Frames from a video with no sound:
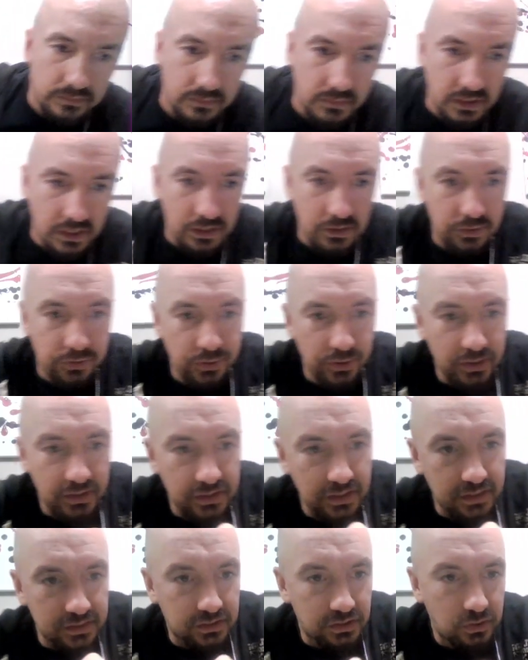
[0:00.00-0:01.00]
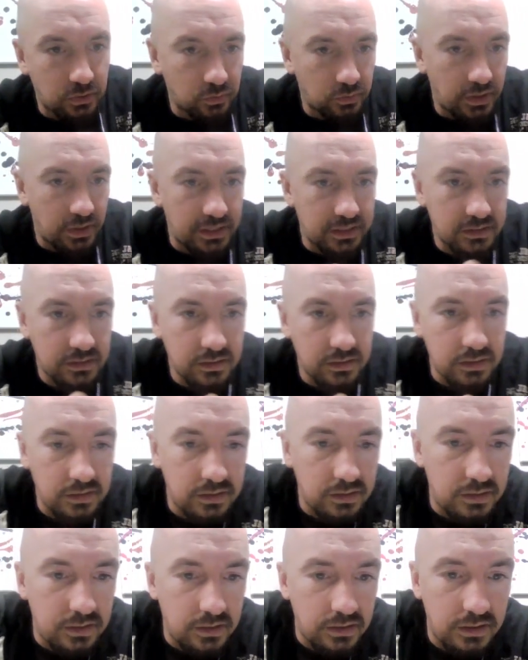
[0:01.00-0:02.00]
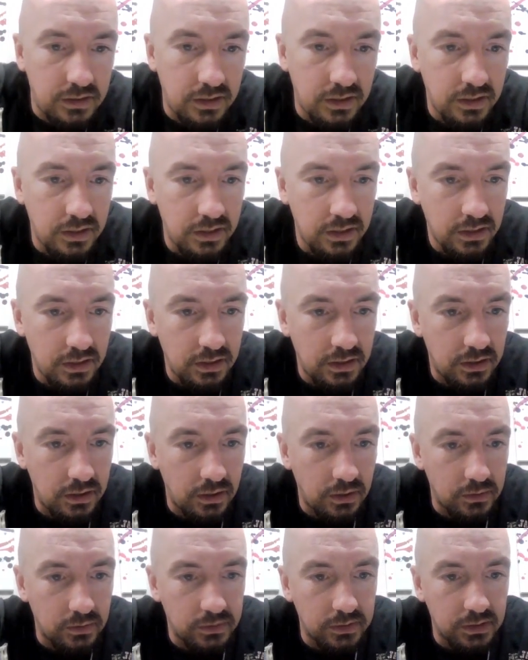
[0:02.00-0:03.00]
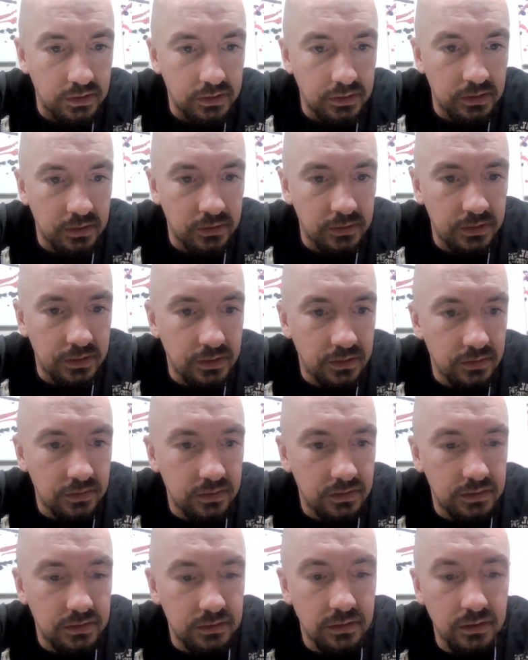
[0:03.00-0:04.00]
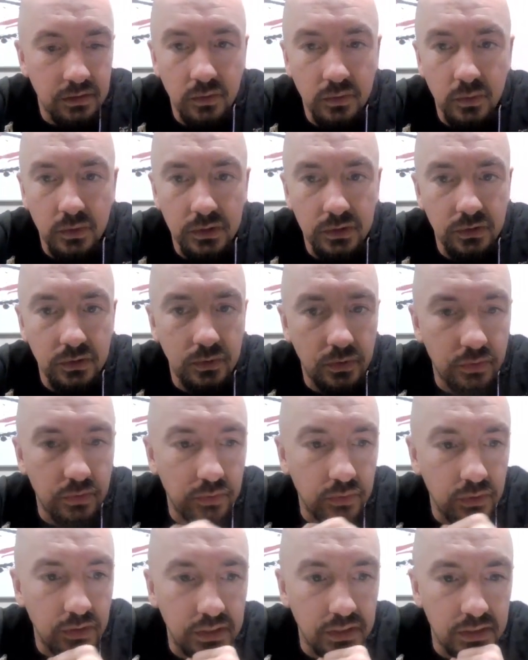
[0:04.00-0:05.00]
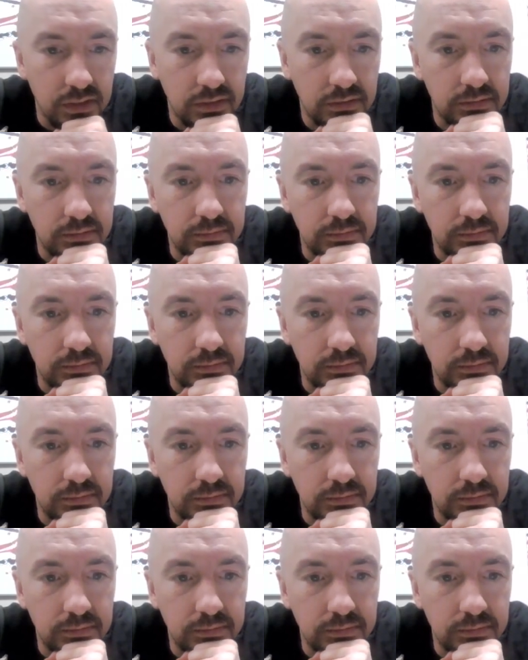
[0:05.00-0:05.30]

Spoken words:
I think that's correct. Oh, then down here, this is another 1, 2, 3.